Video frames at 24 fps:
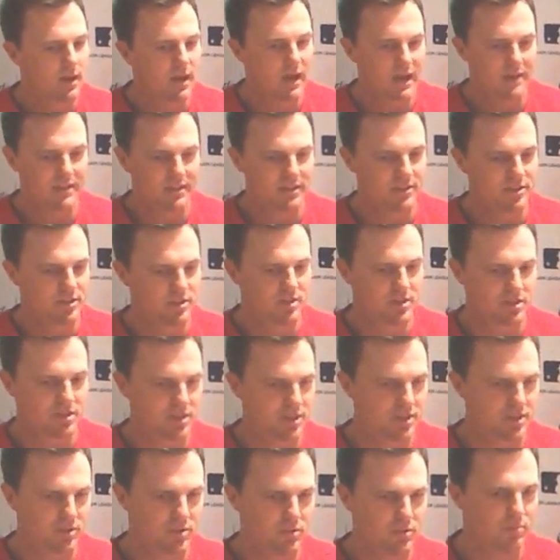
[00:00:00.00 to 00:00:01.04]
I think just
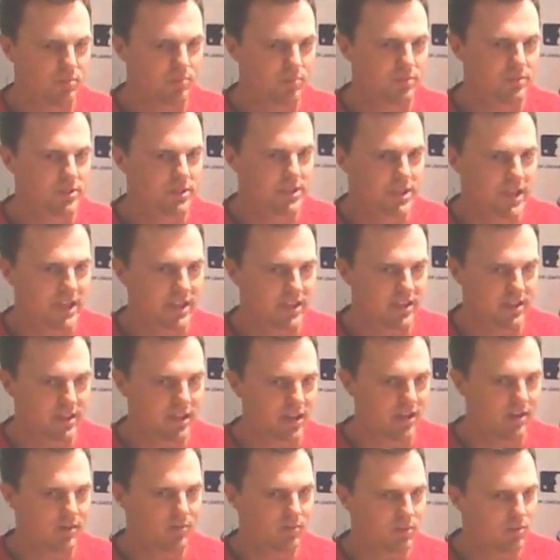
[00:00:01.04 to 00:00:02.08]
continue taking
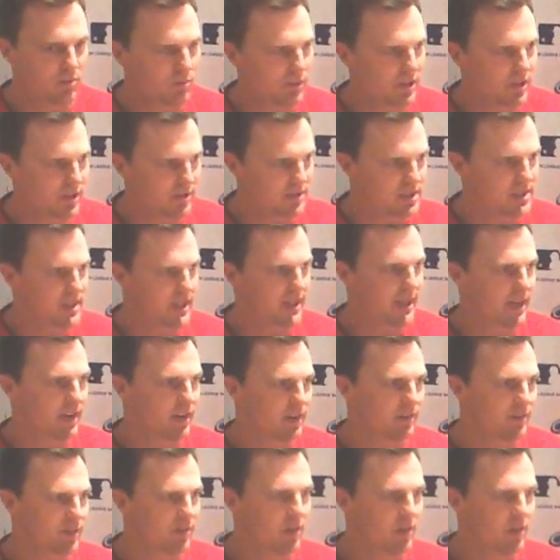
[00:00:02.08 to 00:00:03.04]
care of what we can take care of.